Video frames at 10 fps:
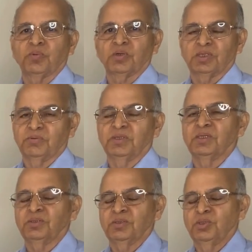for
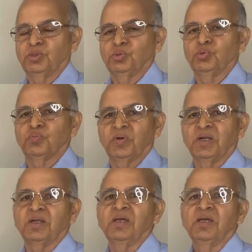giving you
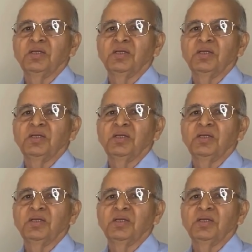fund